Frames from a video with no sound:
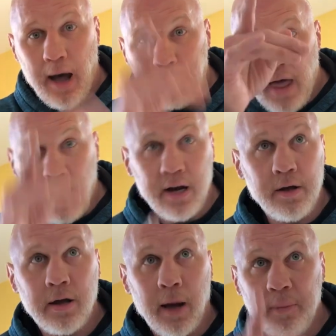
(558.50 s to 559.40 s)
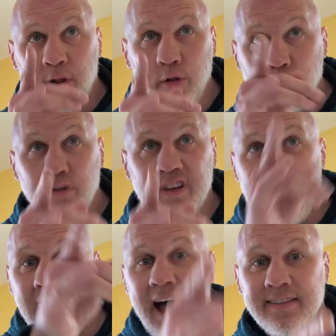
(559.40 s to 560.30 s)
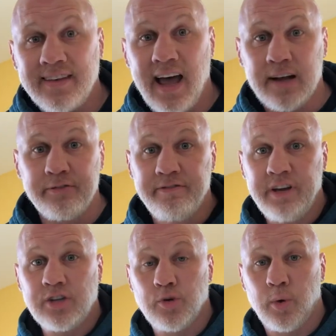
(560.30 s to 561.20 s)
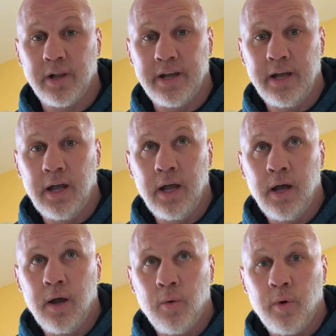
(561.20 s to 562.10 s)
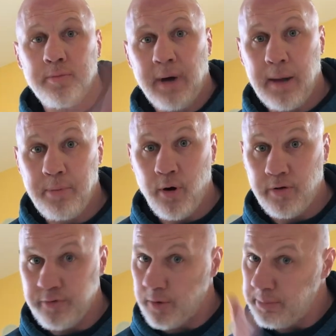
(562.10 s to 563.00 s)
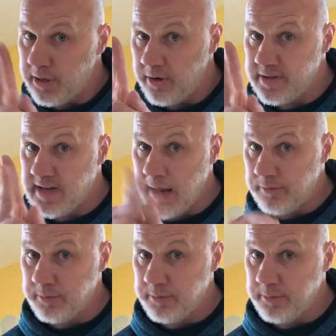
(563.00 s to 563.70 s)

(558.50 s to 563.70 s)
I'm gonna lose contact visually with my opponent for a period of time.